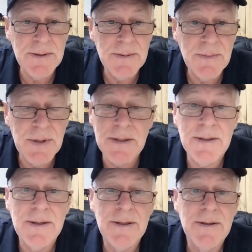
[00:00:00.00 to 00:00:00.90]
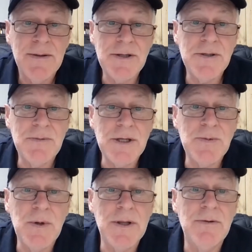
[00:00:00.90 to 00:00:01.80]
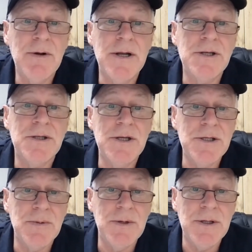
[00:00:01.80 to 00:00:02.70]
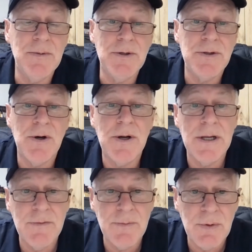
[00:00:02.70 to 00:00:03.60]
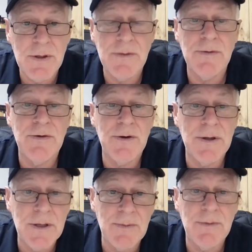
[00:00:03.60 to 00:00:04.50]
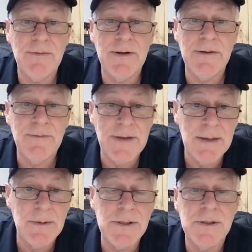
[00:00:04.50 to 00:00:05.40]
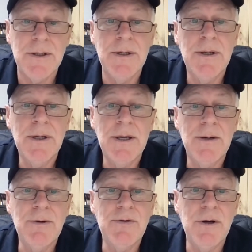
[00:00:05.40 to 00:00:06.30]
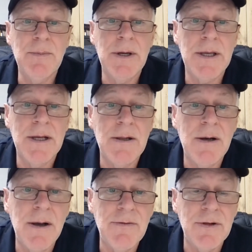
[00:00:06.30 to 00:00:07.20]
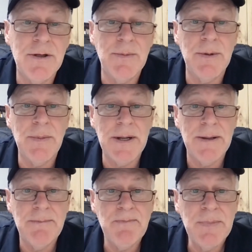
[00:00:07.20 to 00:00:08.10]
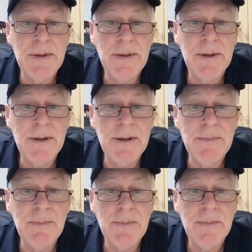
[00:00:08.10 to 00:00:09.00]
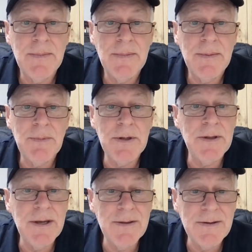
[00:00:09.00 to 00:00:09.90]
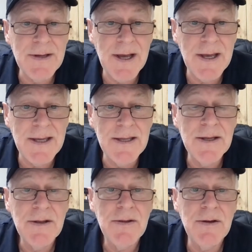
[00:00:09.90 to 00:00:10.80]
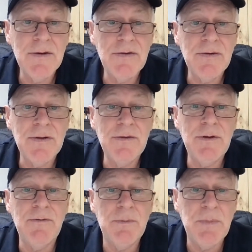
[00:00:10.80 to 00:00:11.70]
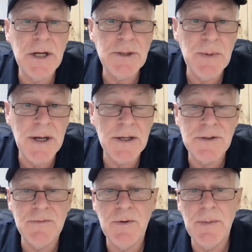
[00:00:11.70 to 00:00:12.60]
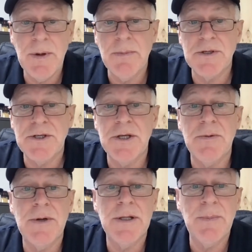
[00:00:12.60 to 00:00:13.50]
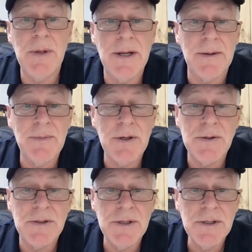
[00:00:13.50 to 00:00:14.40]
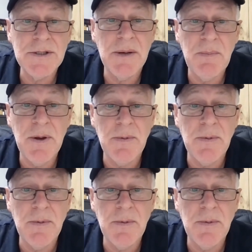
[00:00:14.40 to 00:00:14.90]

but that's one of the greatest things that we do. We try and live and breathe. We try and eat. We feed our families. We try and make our lives a little bit better. But at the end of the day, there's different benchmarks of where people sit around the planet, because some people